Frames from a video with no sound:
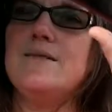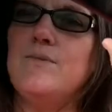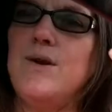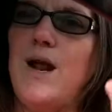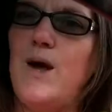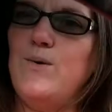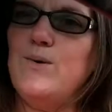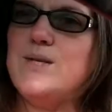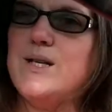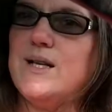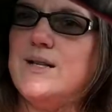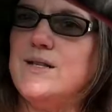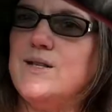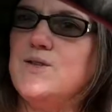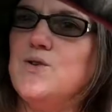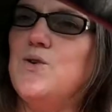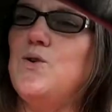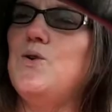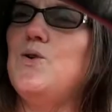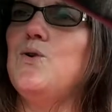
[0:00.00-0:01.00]
when I was in
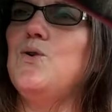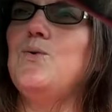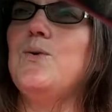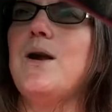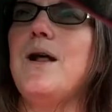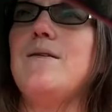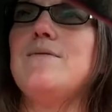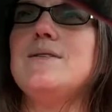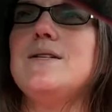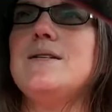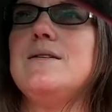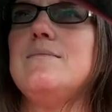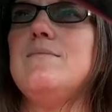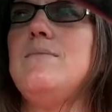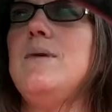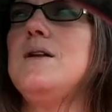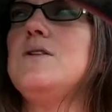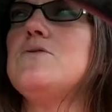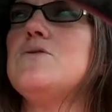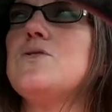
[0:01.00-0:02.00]
school, when I was in
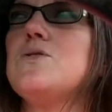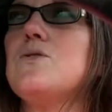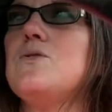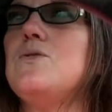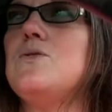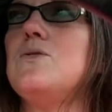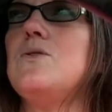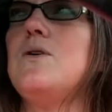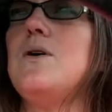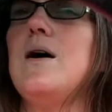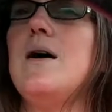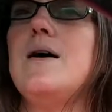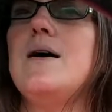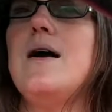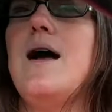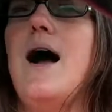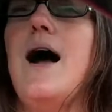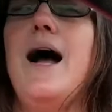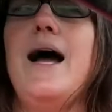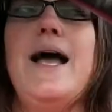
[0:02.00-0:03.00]
middle school,
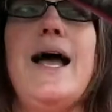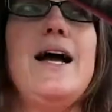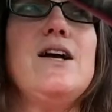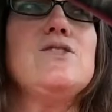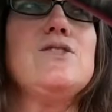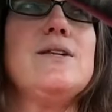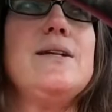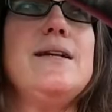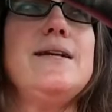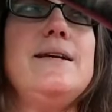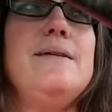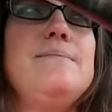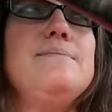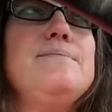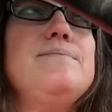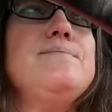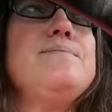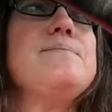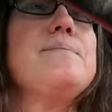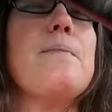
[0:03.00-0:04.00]
I actually
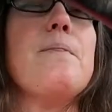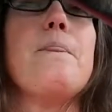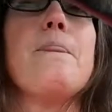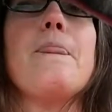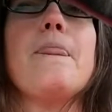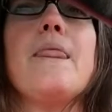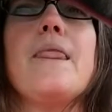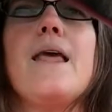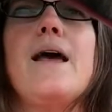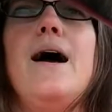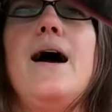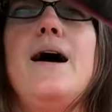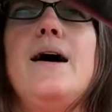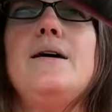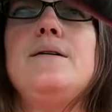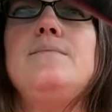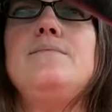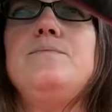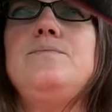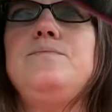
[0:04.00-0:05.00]

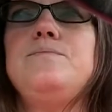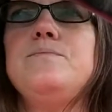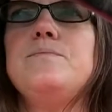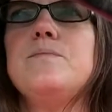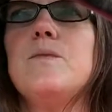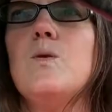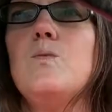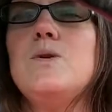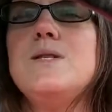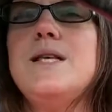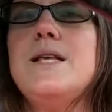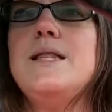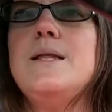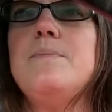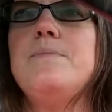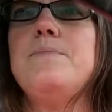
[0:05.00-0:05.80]
um, was in the